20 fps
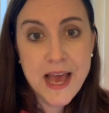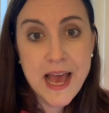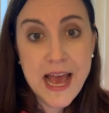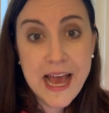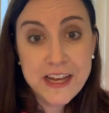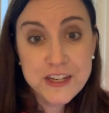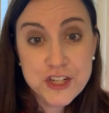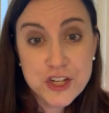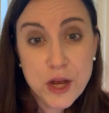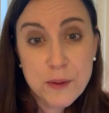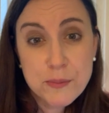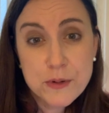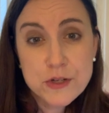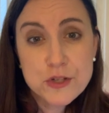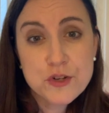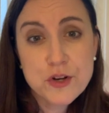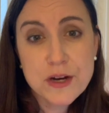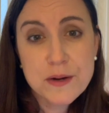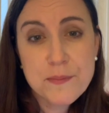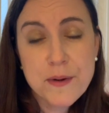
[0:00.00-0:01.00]
At Shoppers
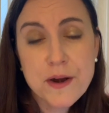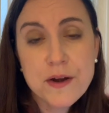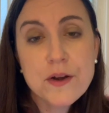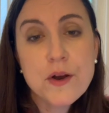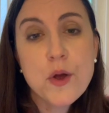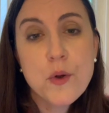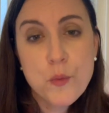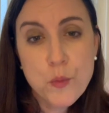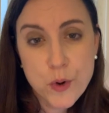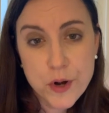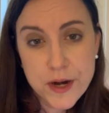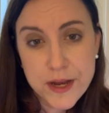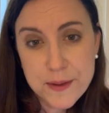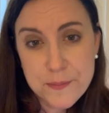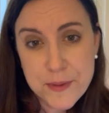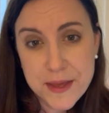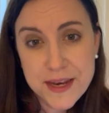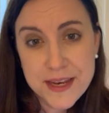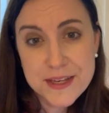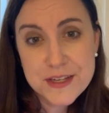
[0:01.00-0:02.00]
Drug Mart, we're
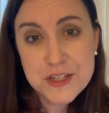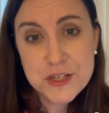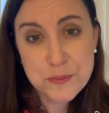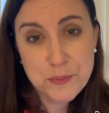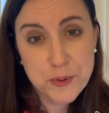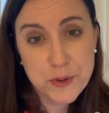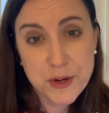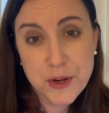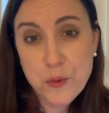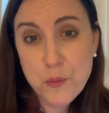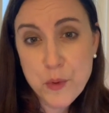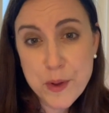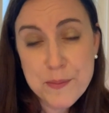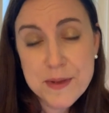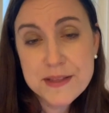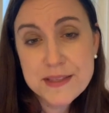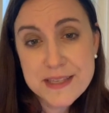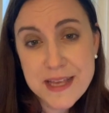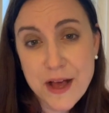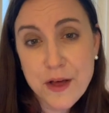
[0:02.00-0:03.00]
committed to putting
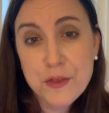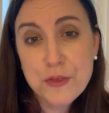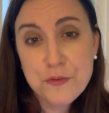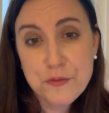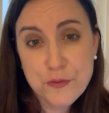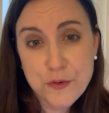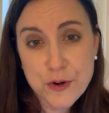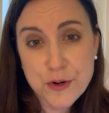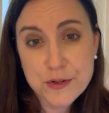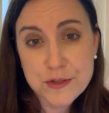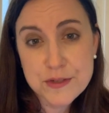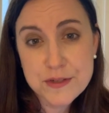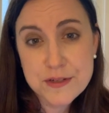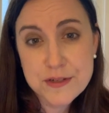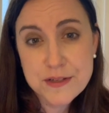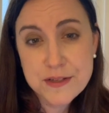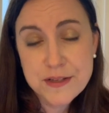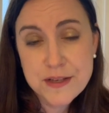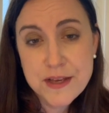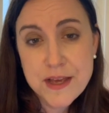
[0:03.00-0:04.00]
women's health first.
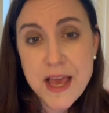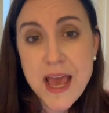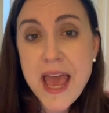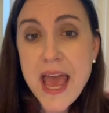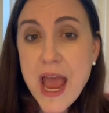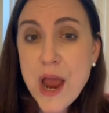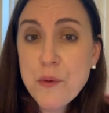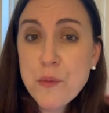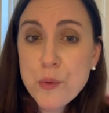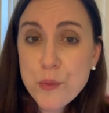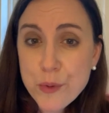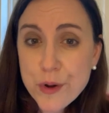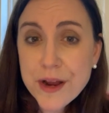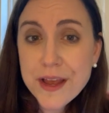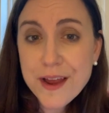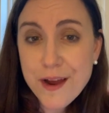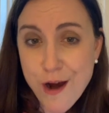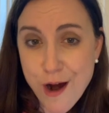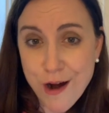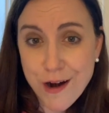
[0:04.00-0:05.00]
And we're
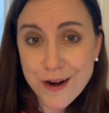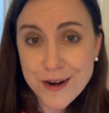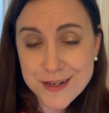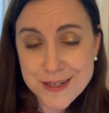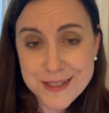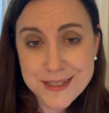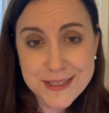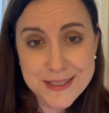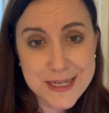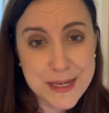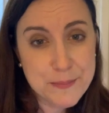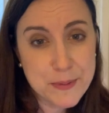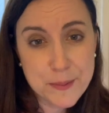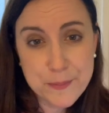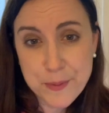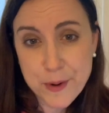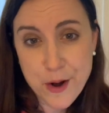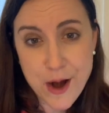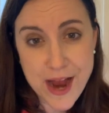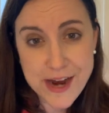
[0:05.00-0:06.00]
working hard to step up
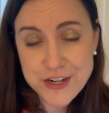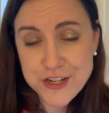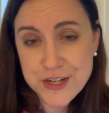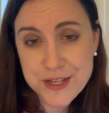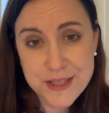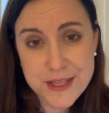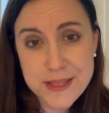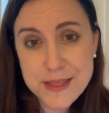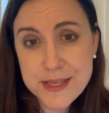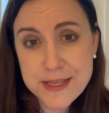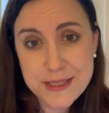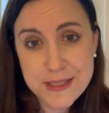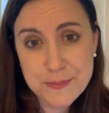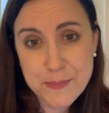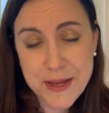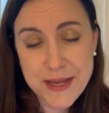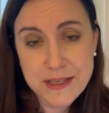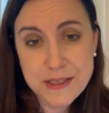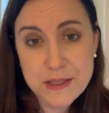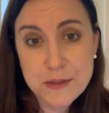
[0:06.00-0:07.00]
our action in this
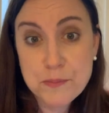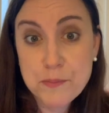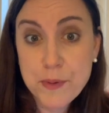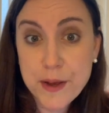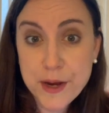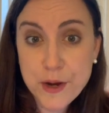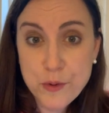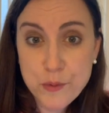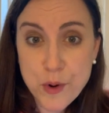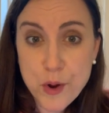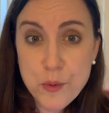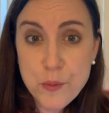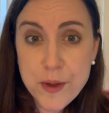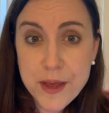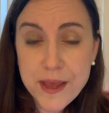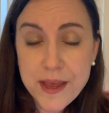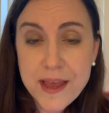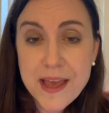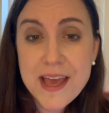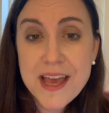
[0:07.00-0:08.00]
space by
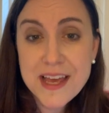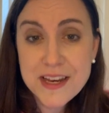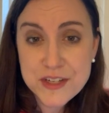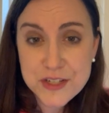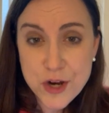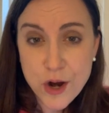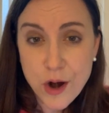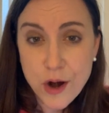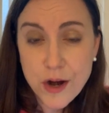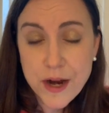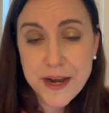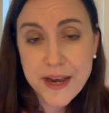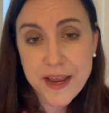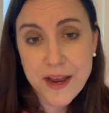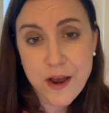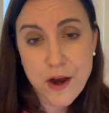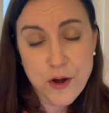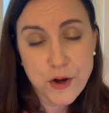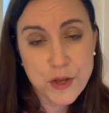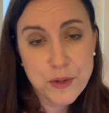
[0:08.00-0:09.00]
growing and targeting
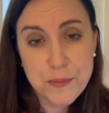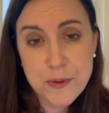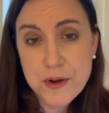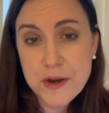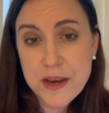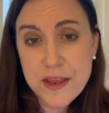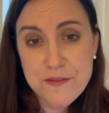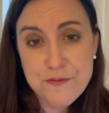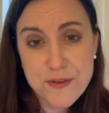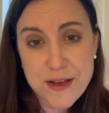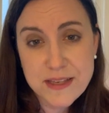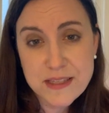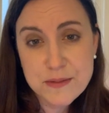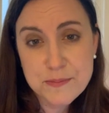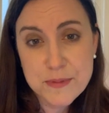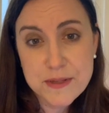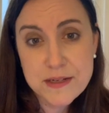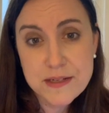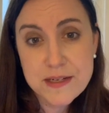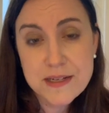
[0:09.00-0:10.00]
our community
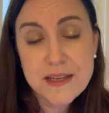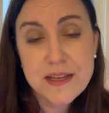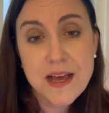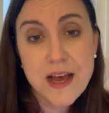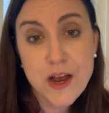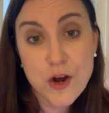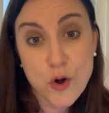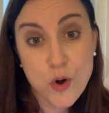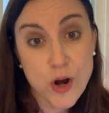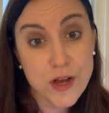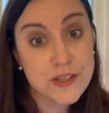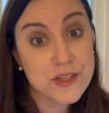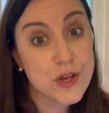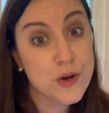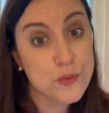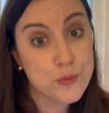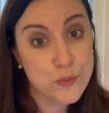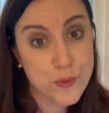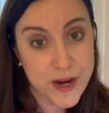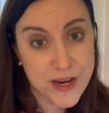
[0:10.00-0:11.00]
investment across a
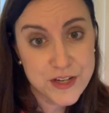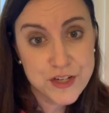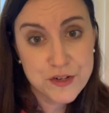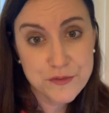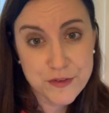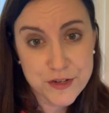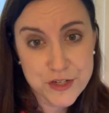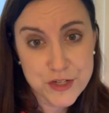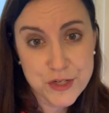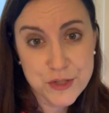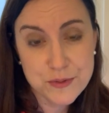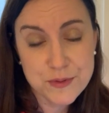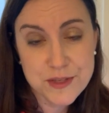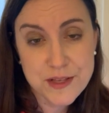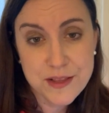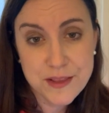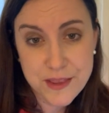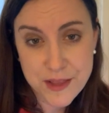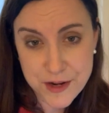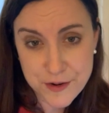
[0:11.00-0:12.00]
range of issues
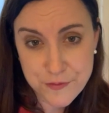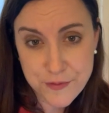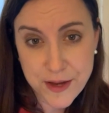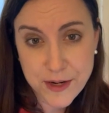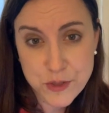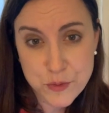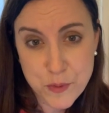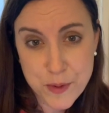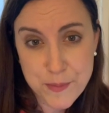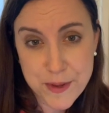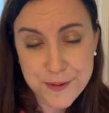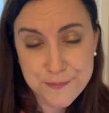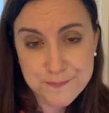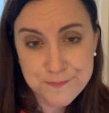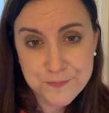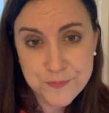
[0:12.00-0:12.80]
that affect women.